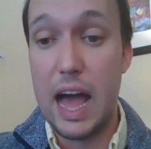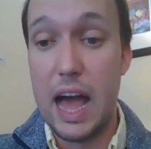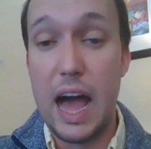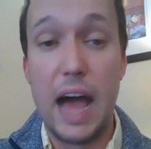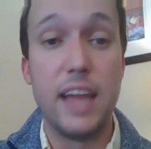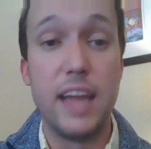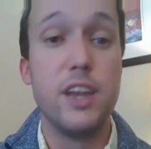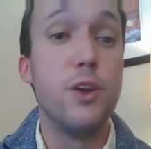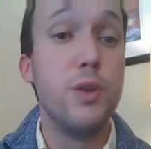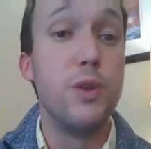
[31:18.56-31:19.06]

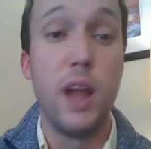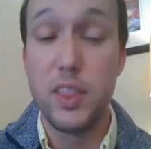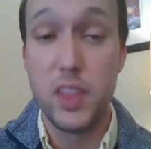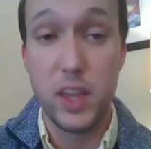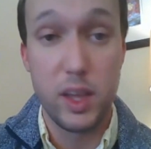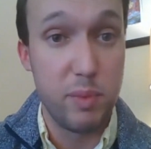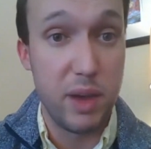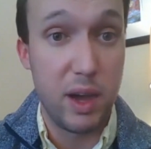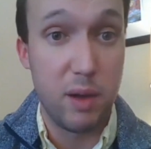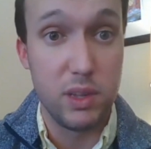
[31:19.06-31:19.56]
I know
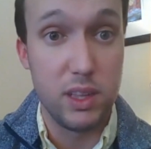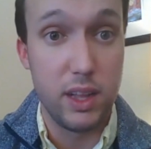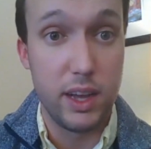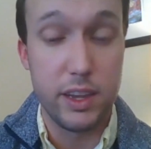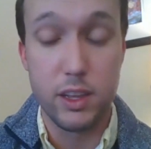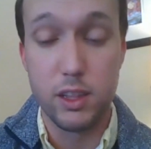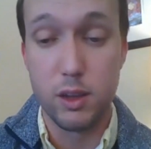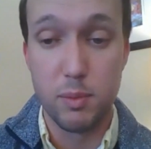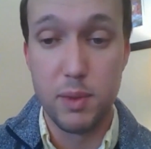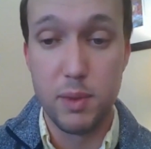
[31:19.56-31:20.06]
nothing about
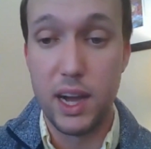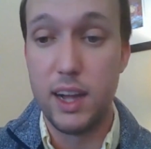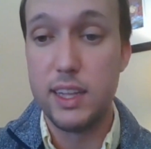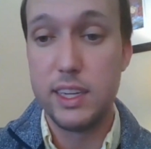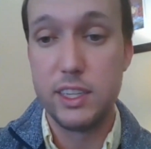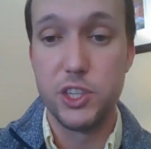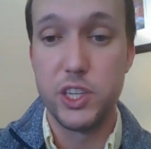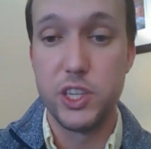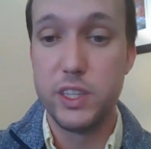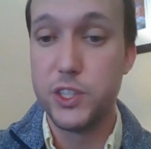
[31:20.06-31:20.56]
molecular
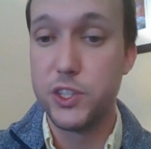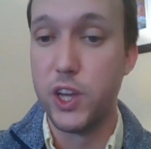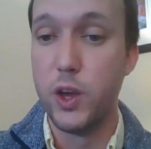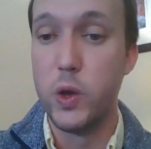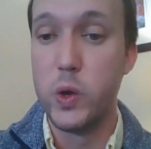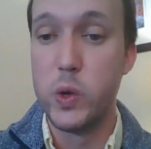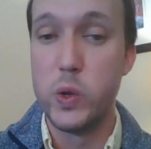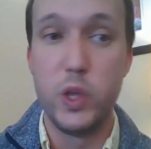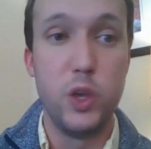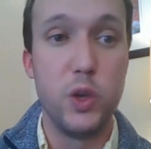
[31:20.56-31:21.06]
biology,
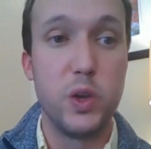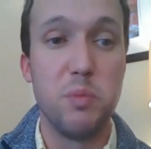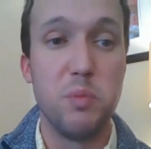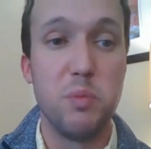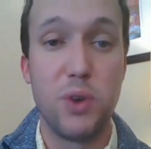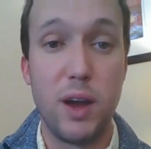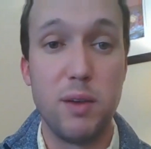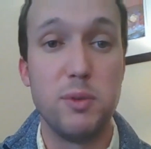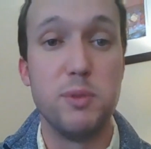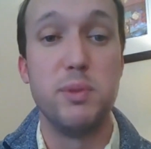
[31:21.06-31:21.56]
so you could
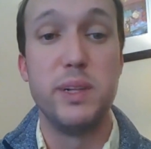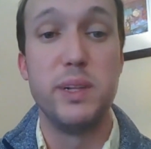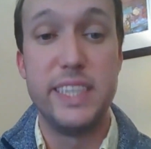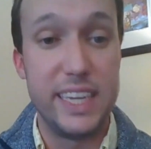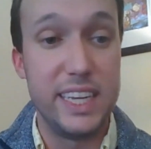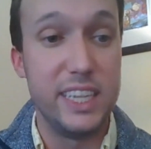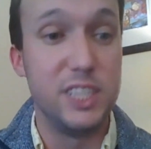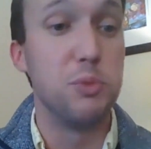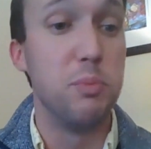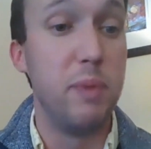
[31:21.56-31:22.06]
probably
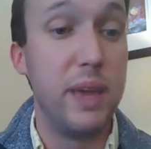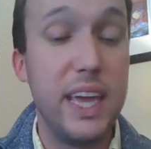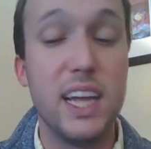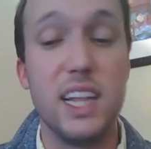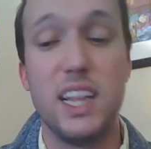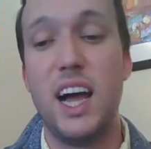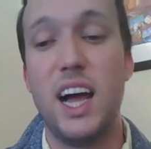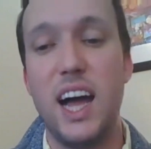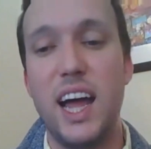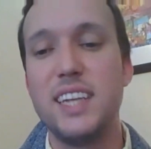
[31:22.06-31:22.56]
teach me
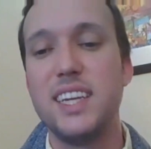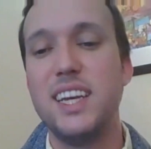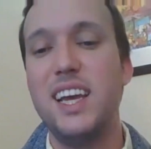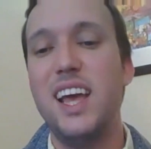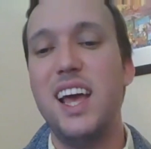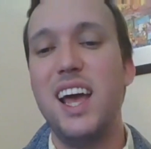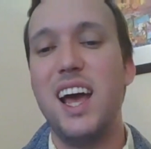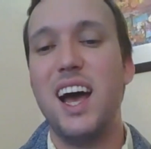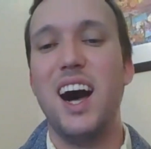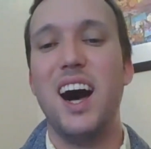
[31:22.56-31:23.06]
a lot.
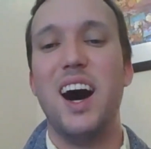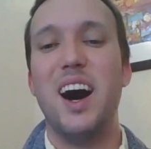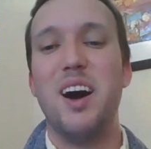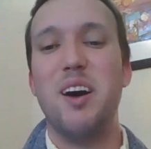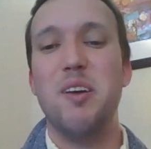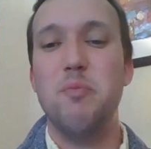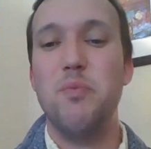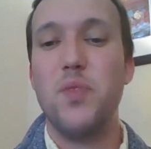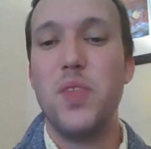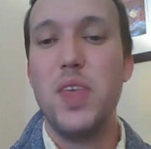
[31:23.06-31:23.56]

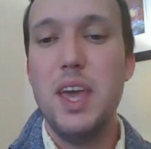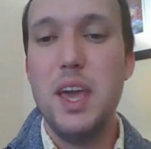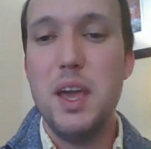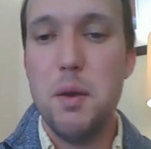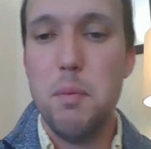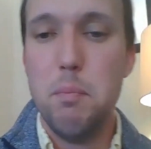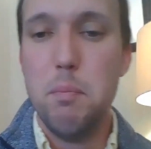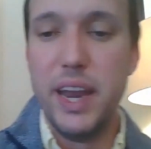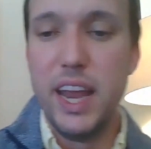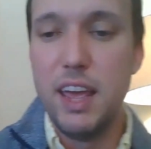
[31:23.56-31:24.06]

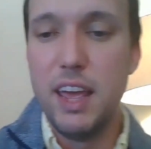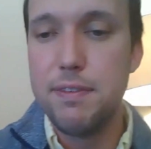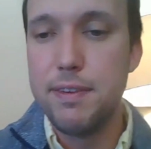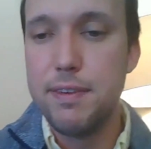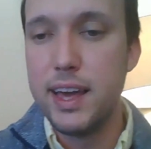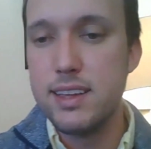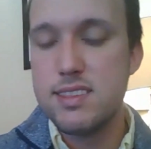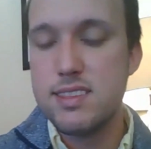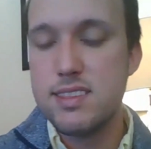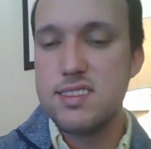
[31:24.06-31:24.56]
But if
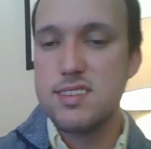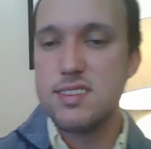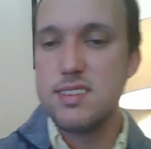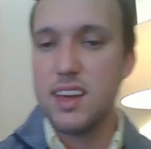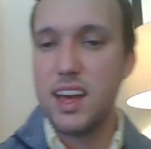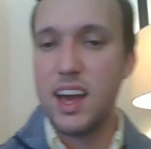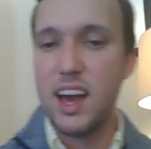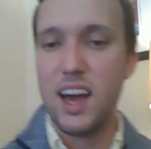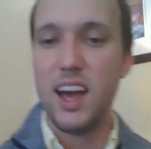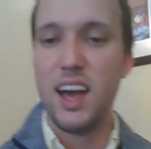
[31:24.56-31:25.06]

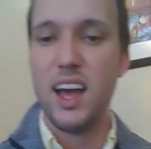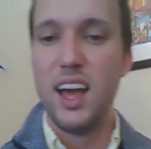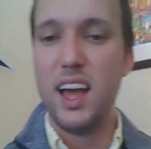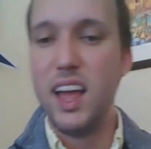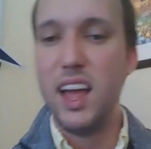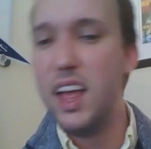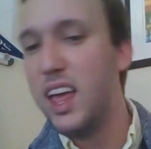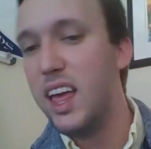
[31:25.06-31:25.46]
it's, I